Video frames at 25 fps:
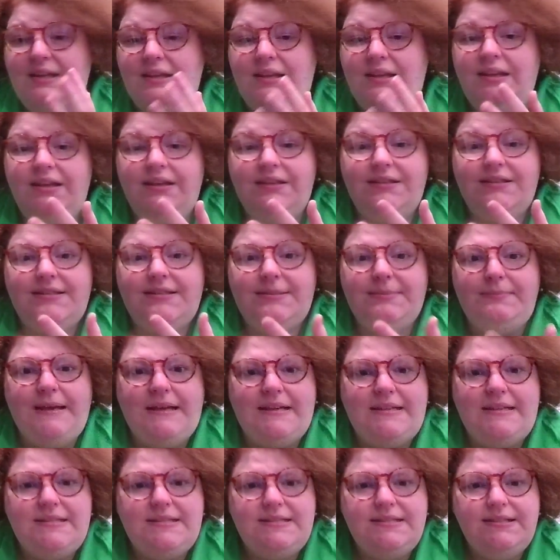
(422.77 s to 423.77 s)
it's
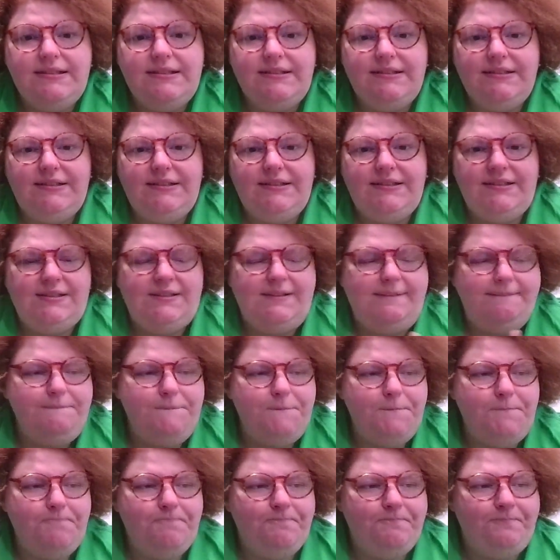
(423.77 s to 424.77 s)
basically
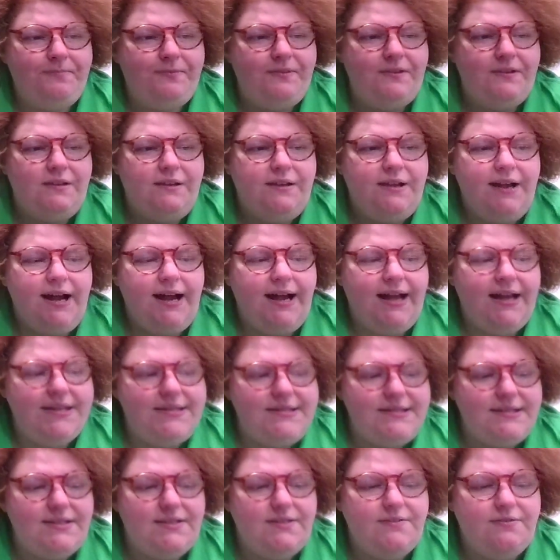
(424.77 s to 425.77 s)

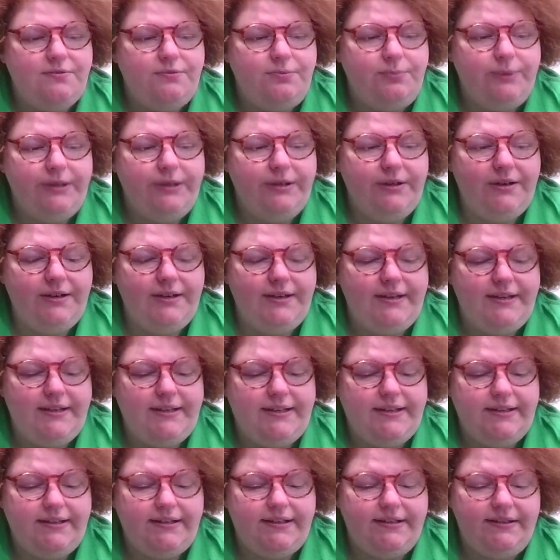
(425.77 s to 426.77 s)
as if we are
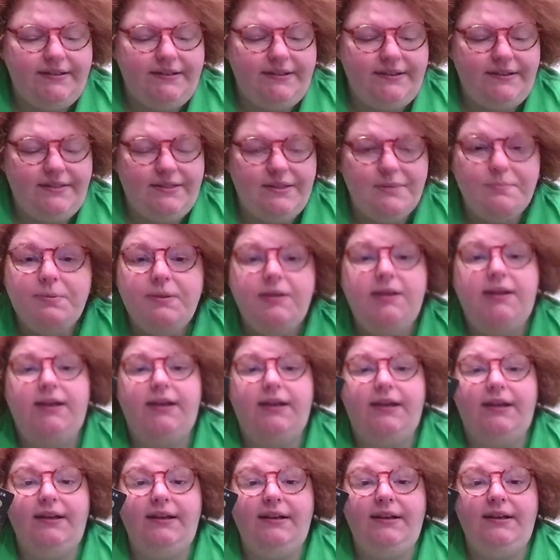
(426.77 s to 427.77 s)
in the
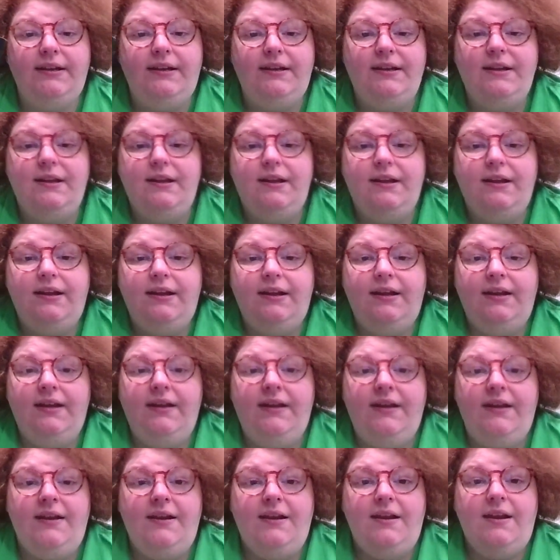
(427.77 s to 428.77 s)
play
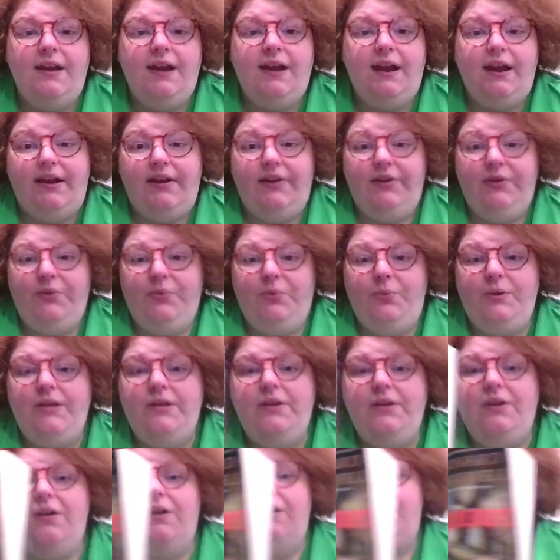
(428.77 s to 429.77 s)
and
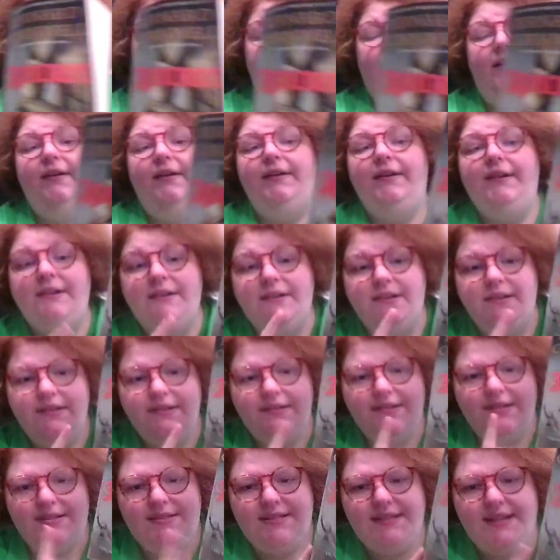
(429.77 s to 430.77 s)
we are
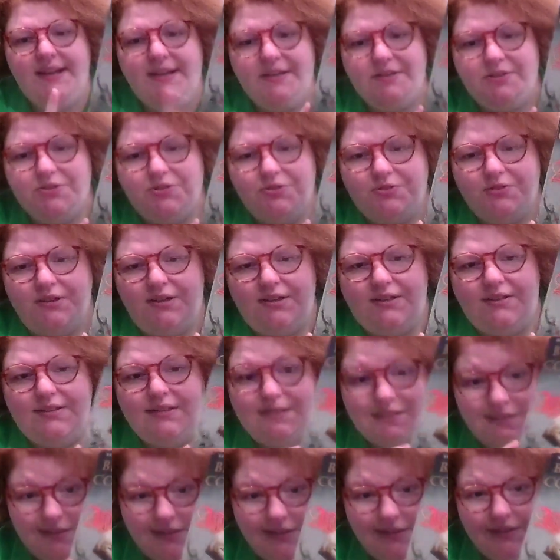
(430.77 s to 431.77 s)
this extra,
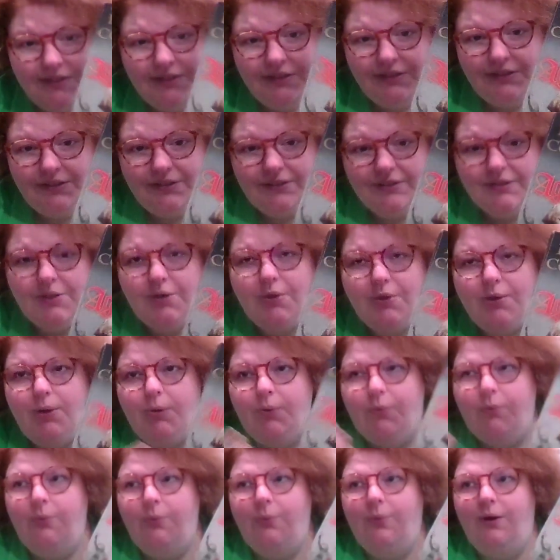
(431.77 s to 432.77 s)
Nick Hook,
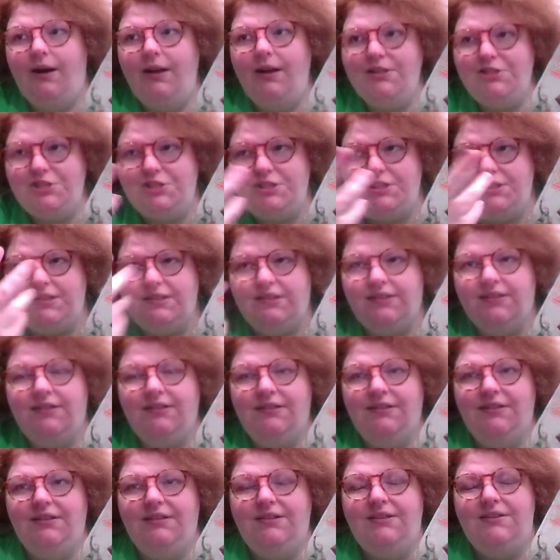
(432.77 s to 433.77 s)
watching
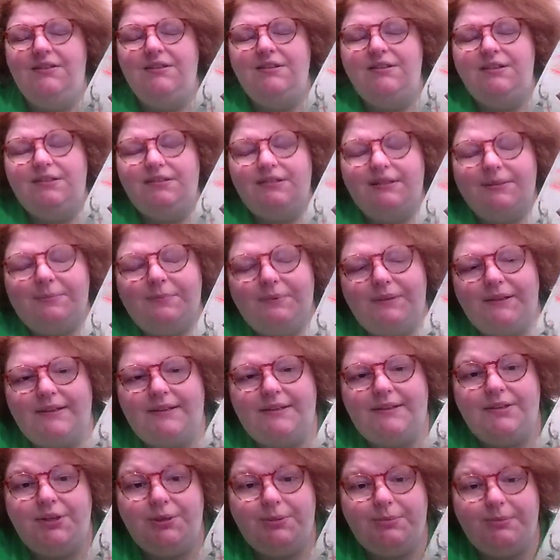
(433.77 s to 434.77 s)
the
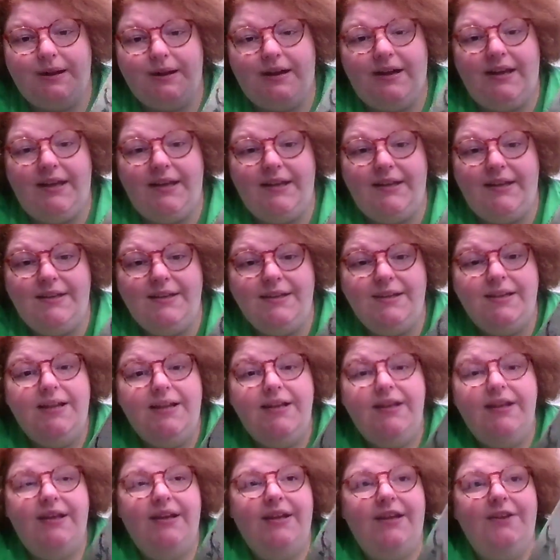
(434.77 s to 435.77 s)
play go by.
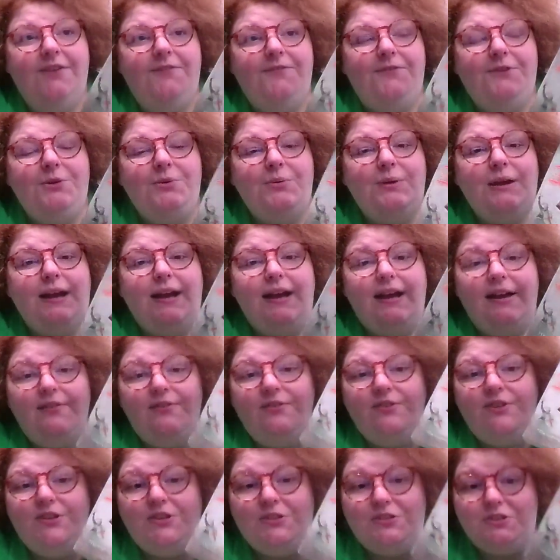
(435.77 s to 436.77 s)
If you
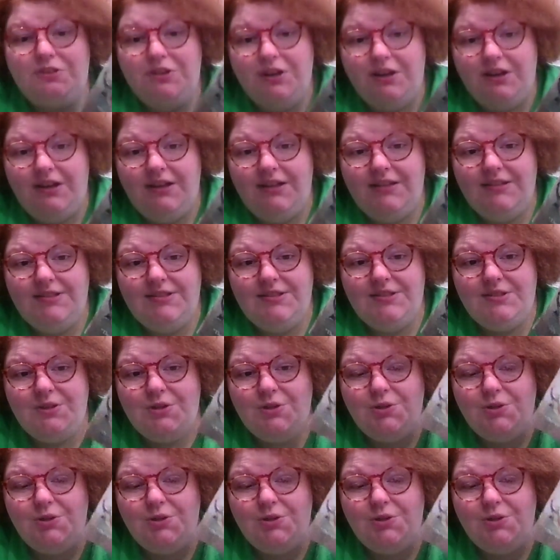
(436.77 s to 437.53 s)
have not